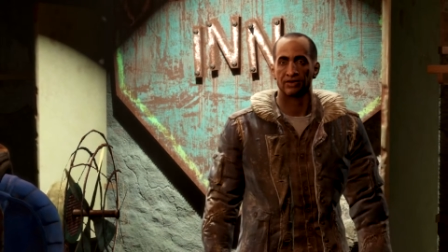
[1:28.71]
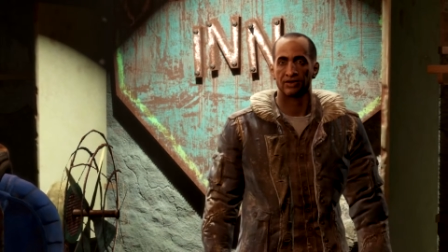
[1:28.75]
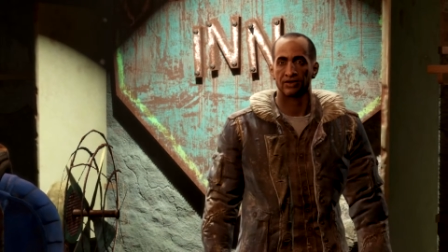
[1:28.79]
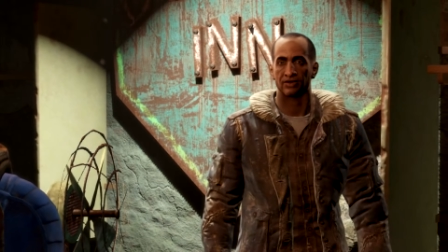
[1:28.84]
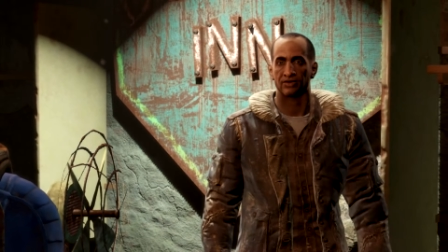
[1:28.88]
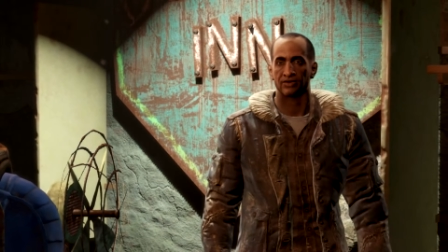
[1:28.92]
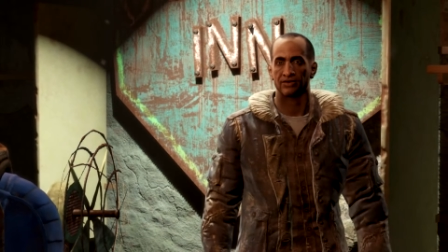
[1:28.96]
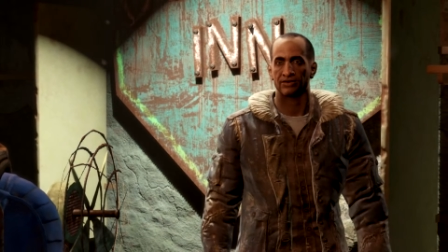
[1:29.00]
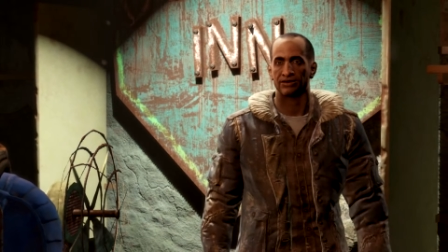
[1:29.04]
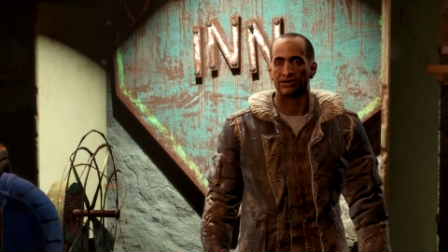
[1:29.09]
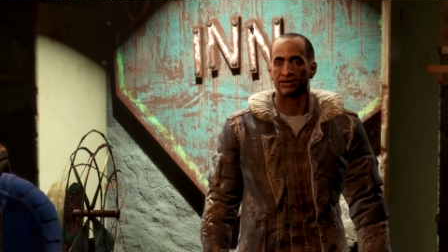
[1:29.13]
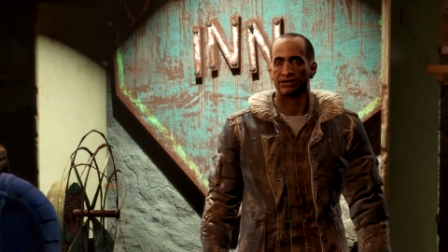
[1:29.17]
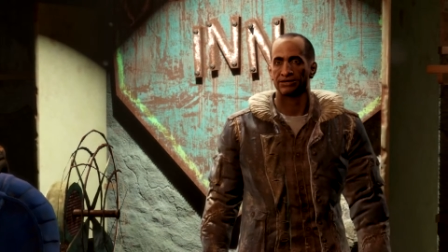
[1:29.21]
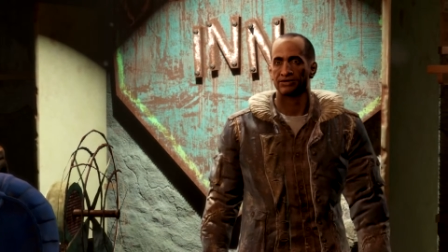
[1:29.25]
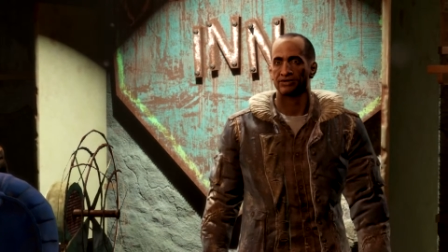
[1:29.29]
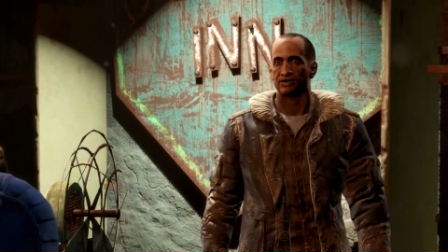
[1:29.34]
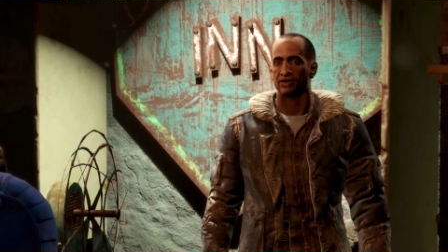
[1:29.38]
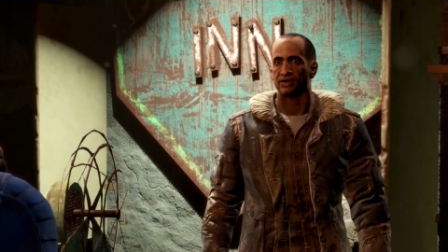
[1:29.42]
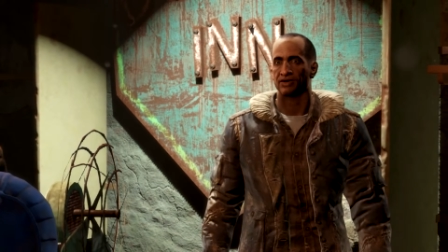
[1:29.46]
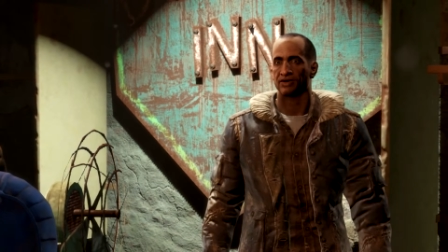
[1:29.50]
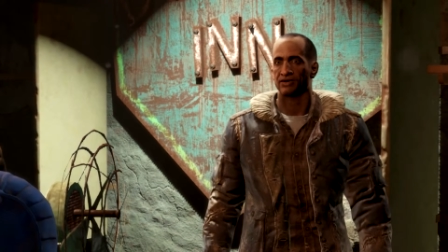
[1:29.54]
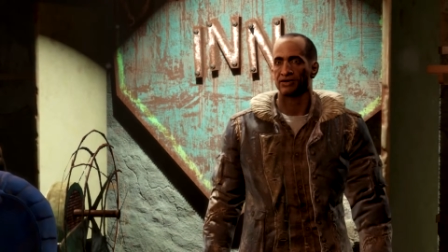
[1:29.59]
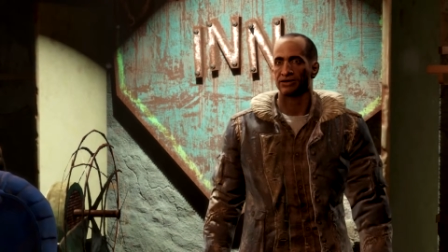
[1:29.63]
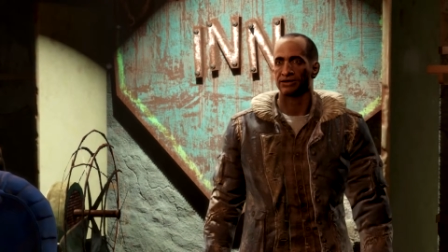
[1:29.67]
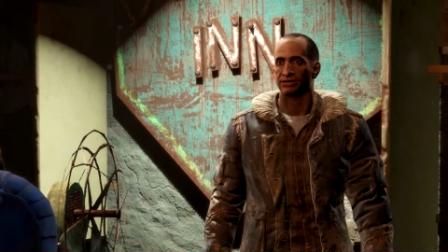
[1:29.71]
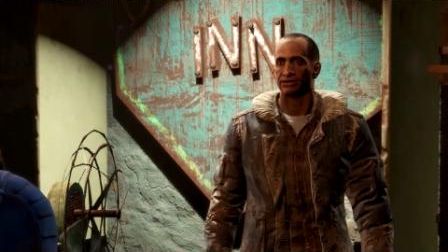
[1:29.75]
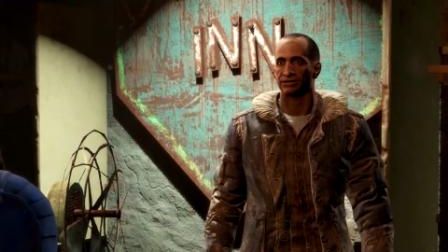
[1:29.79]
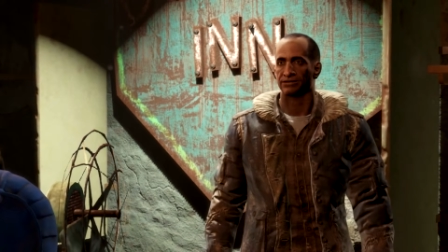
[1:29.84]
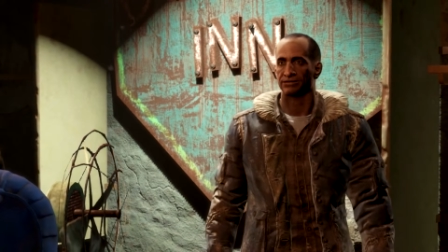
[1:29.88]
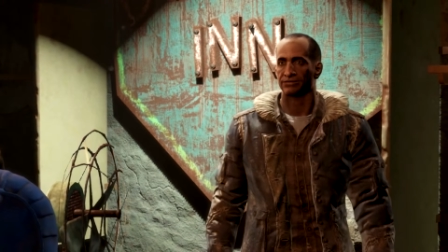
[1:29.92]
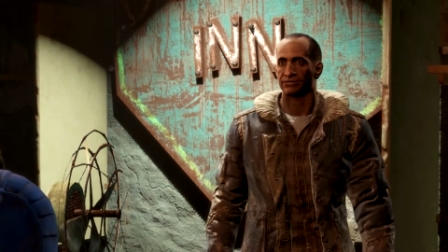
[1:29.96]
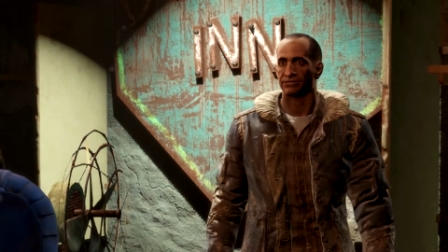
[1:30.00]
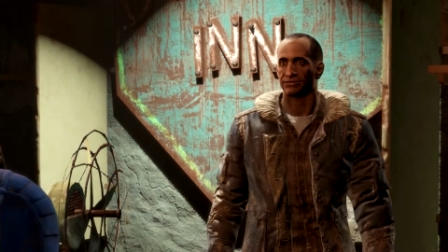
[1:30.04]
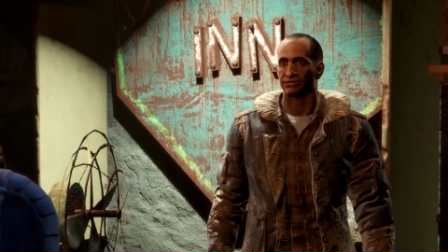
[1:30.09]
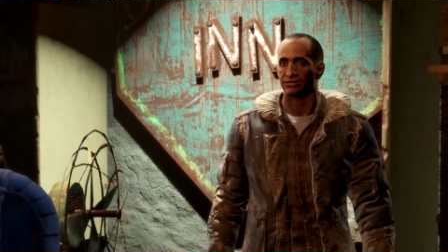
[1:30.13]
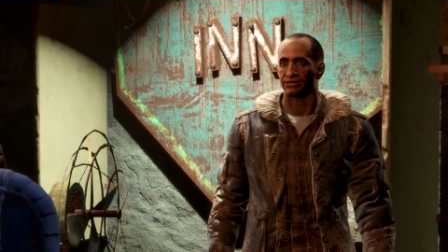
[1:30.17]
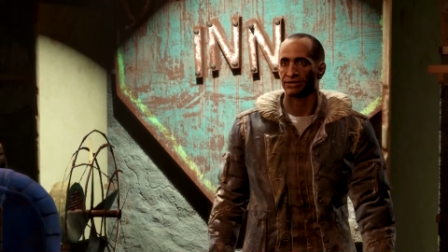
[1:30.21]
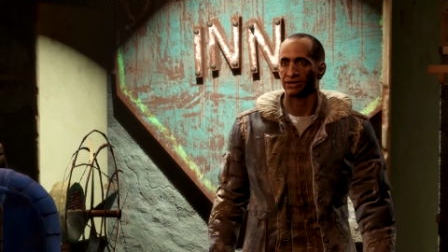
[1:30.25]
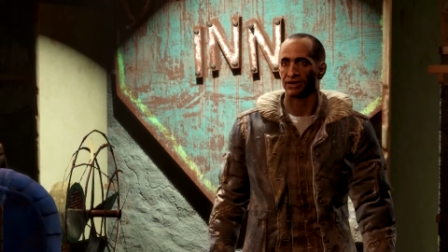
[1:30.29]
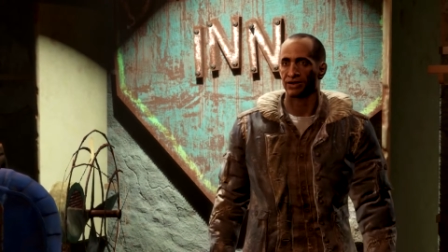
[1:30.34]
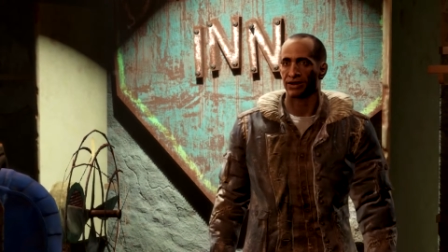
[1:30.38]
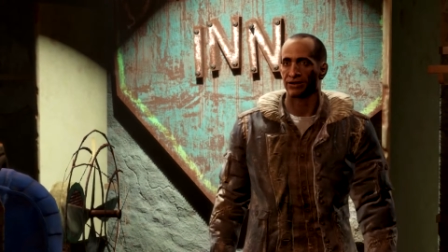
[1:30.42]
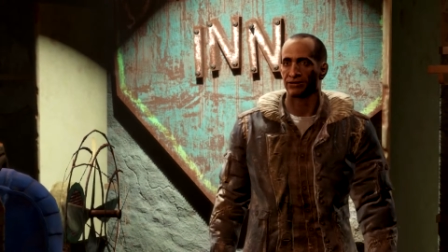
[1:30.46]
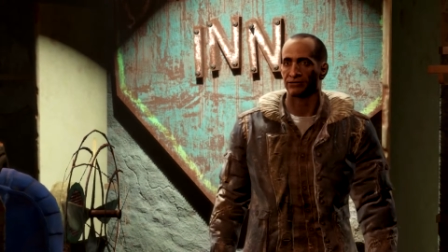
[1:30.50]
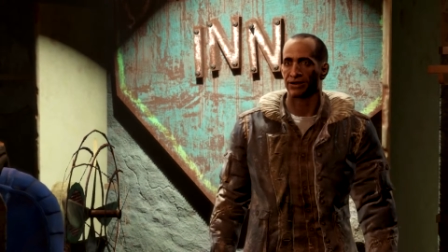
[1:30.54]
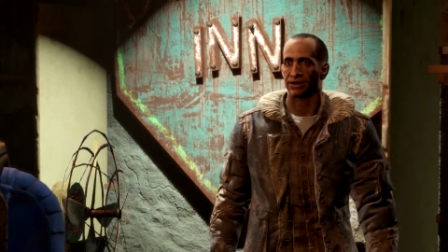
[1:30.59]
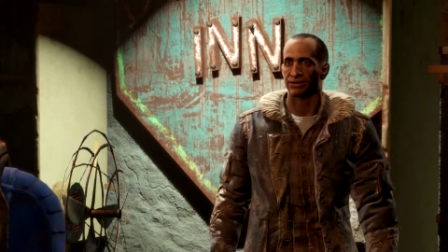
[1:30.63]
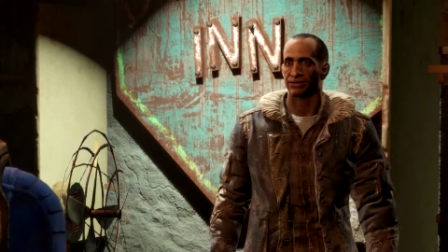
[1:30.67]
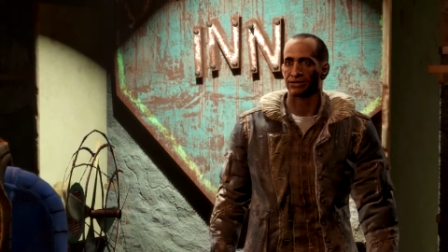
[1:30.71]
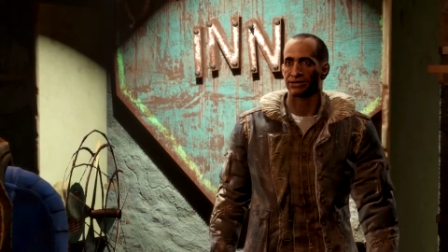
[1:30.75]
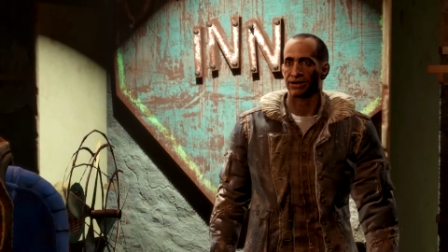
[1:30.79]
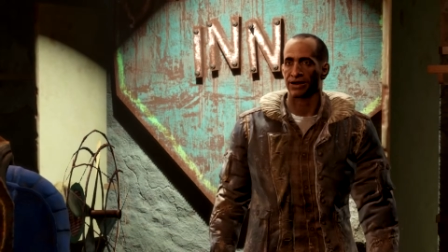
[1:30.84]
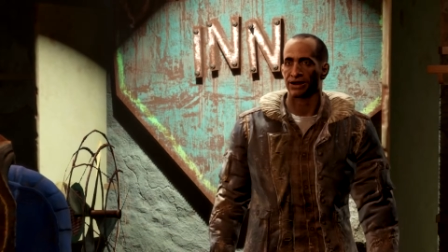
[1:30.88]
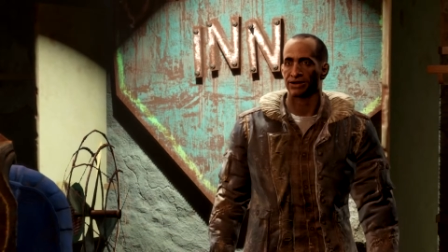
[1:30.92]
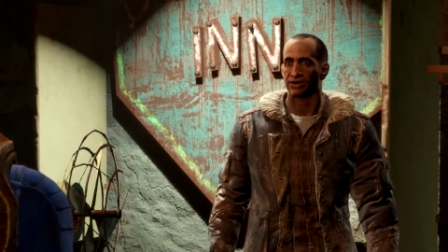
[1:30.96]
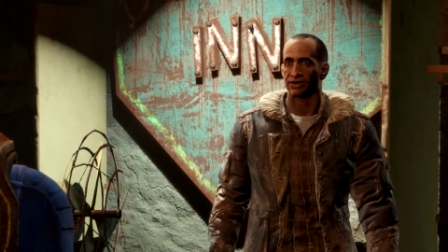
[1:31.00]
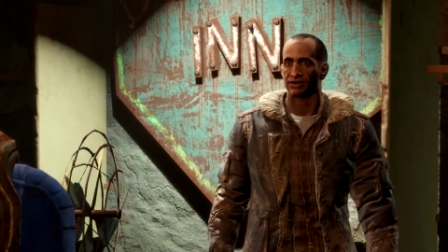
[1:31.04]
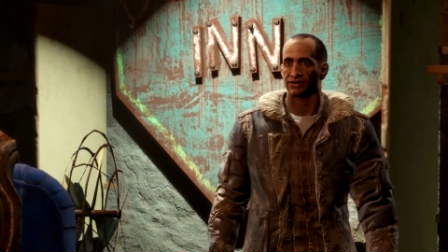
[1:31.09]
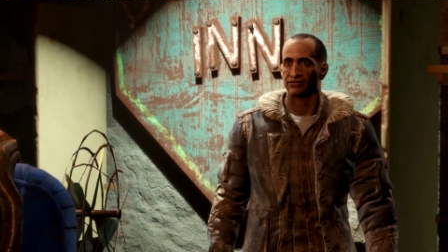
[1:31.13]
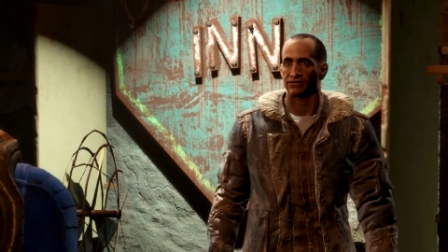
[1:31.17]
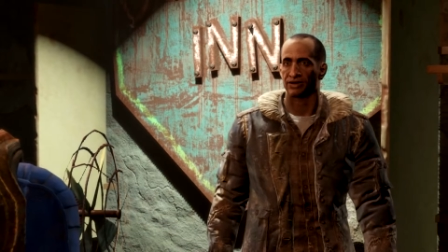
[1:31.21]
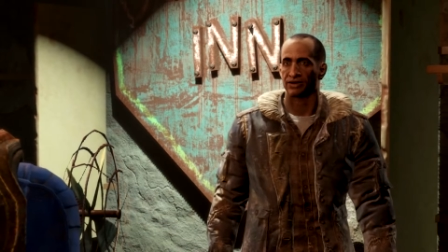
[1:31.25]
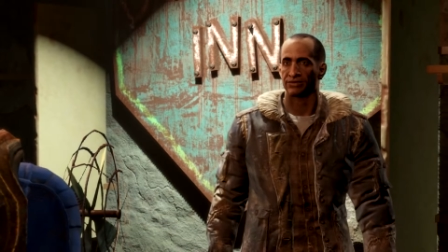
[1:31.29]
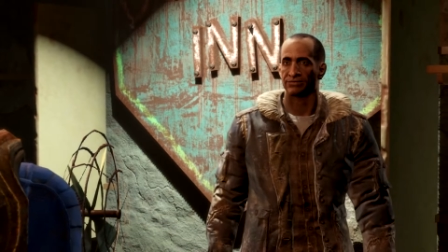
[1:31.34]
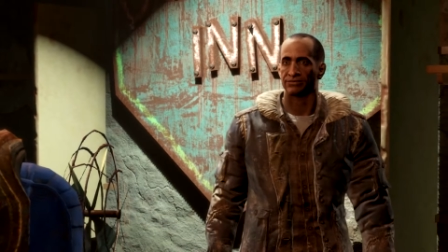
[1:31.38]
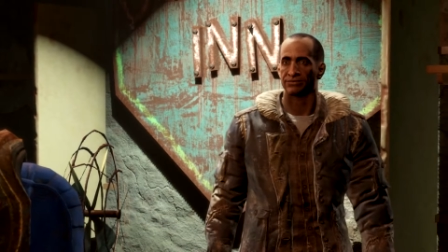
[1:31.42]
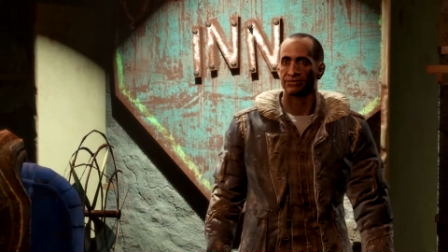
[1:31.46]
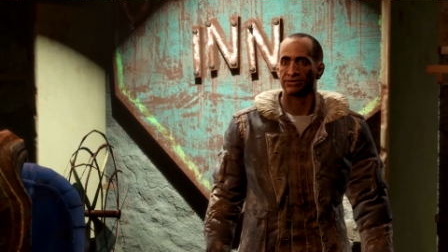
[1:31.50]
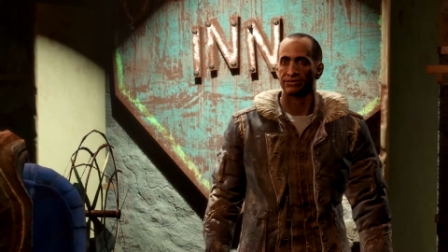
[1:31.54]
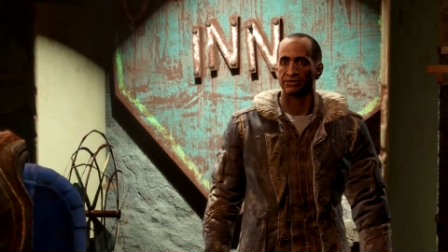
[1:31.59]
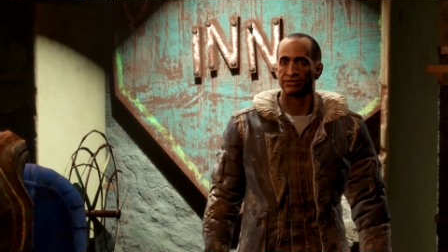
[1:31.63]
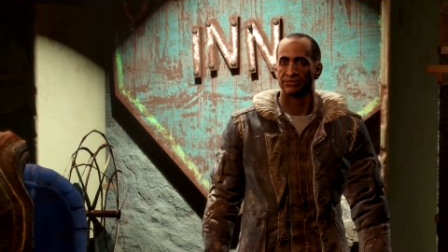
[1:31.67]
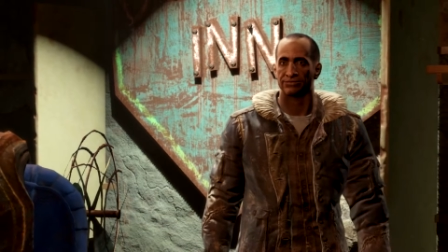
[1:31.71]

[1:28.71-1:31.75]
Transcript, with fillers: Only jokes. Travis is a good friend.